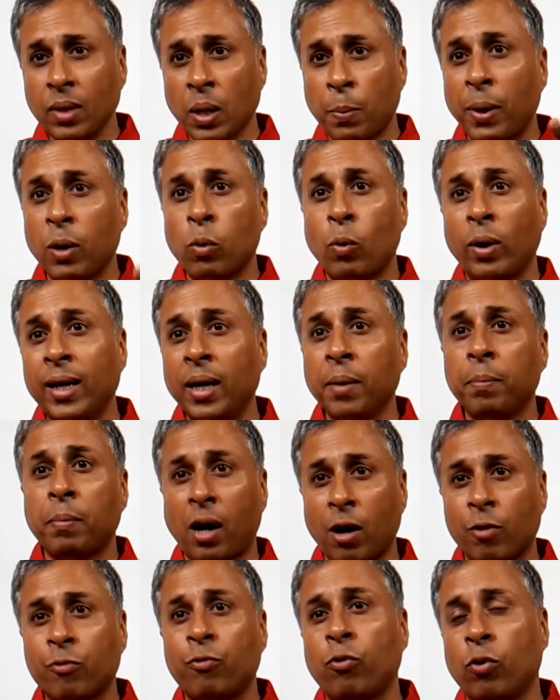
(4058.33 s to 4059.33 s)
My 1D
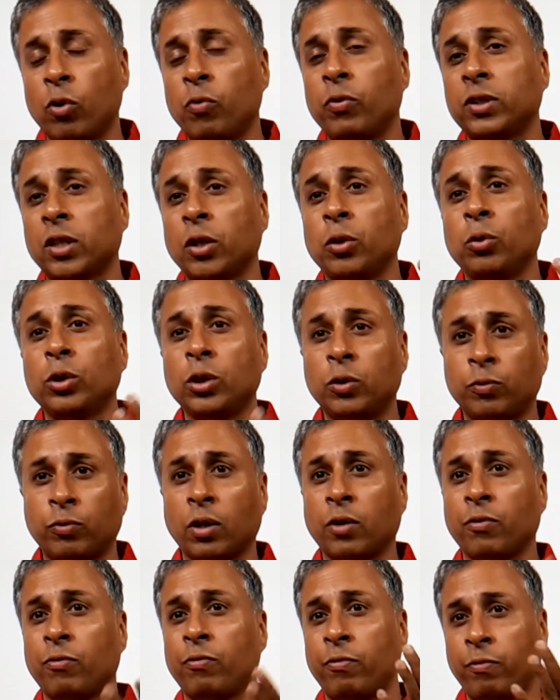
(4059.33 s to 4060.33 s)
Mark IV, which I used
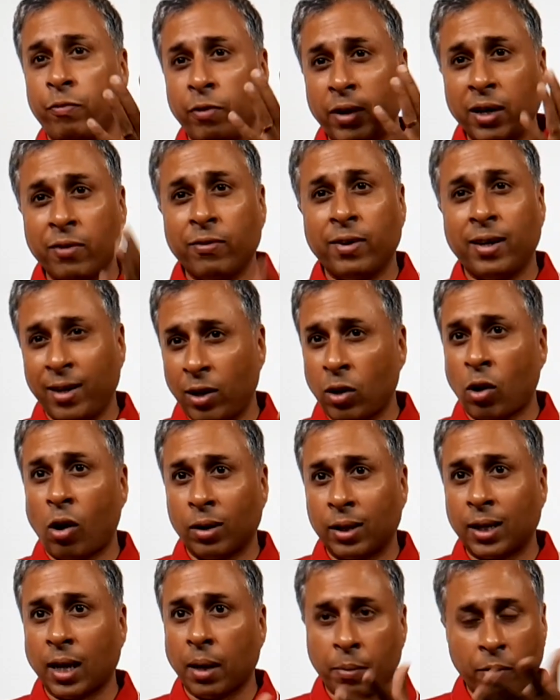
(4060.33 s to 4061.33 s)
for a very, very
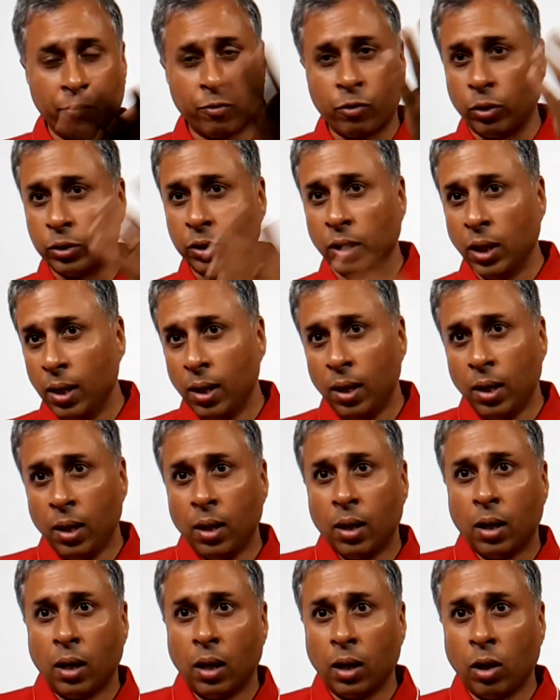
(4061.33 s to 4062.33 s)
long time, of course,
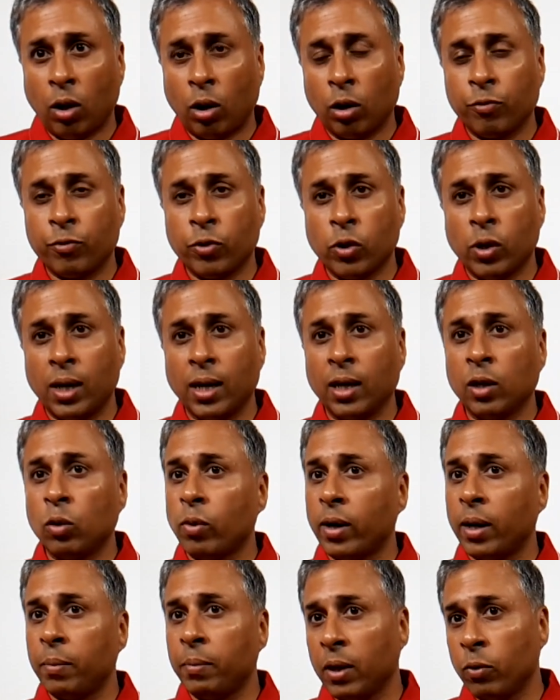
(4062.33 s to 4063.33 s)
a lot of you had
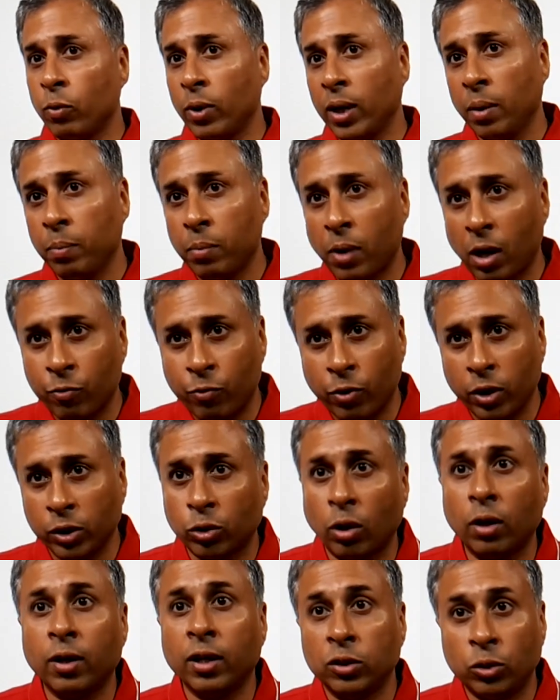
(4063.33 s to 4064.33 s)
inquired, my 1D Mark IV is
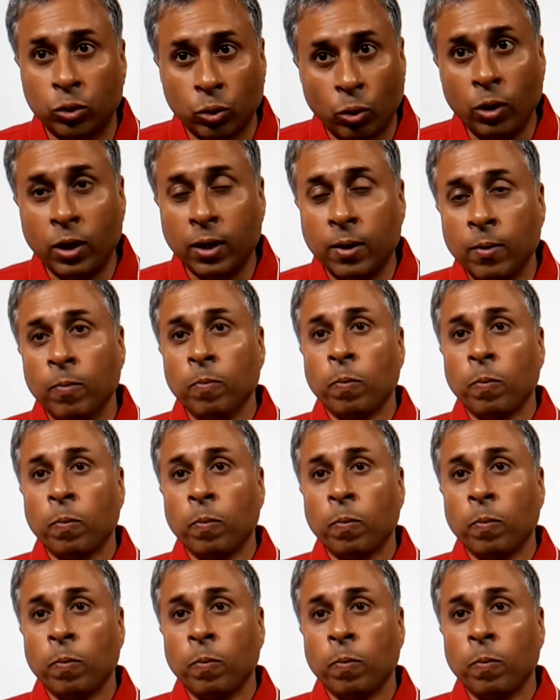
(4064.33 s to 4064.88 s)
already sold.